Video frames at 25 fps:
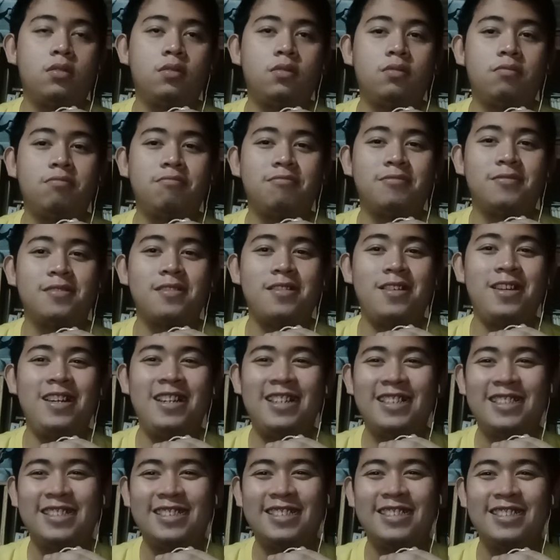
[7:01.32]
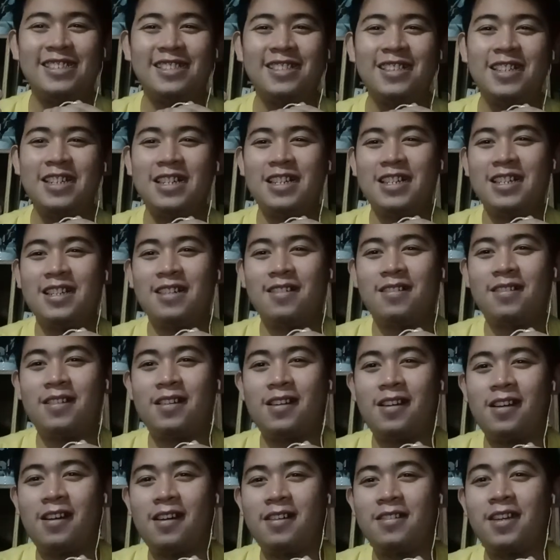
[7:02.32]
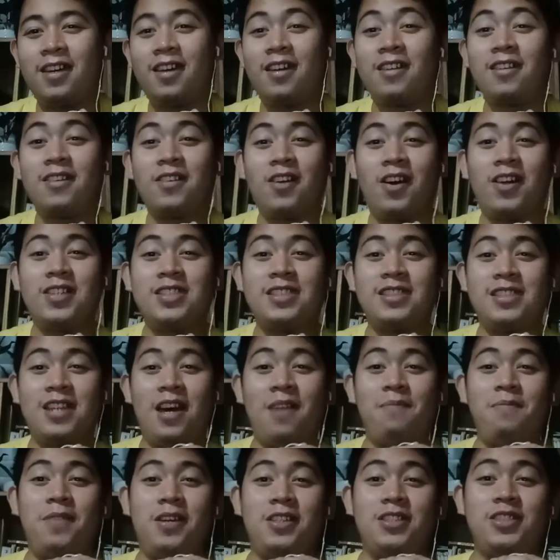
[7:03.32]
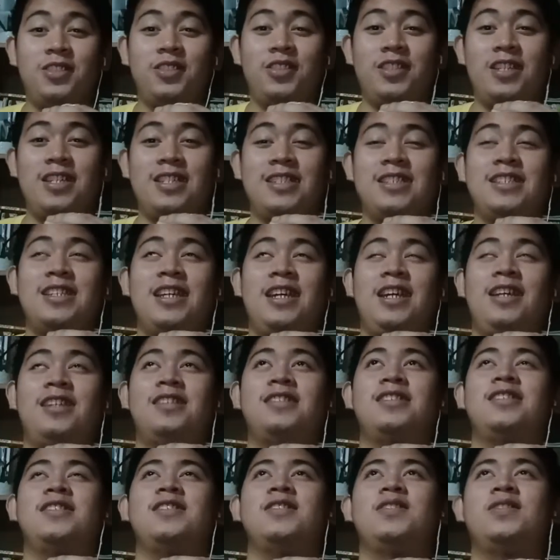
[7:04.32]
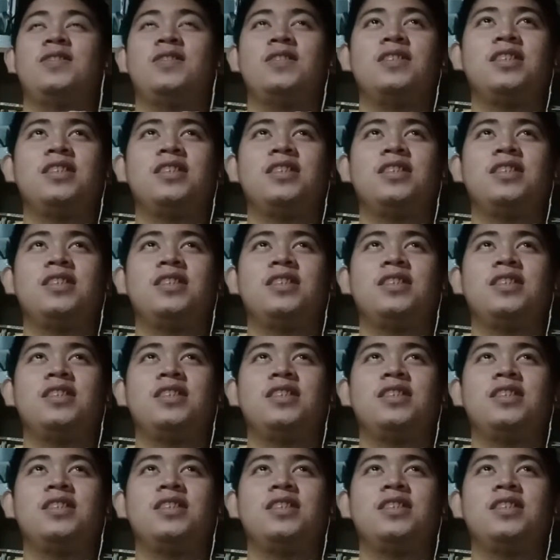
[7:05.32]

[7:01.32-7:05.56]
cause damage to the skin. So I just forgot the term. So